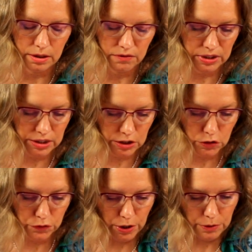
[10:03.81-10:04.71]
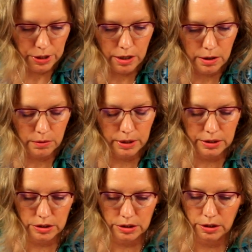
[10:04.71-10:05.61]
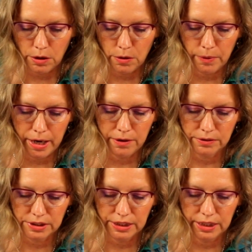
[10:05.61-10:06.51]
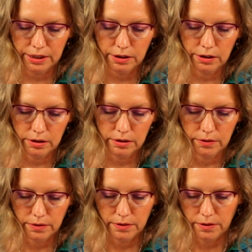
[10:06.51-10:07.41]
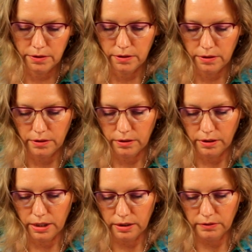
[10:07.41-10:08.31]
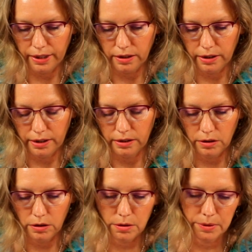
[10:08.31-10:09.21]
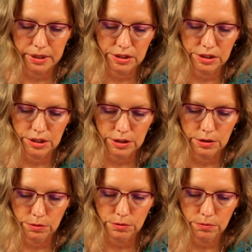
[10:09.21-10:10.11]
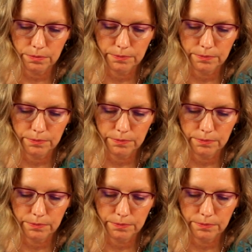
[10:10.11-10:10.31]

vintage photo and just go around here, kind of like I always do.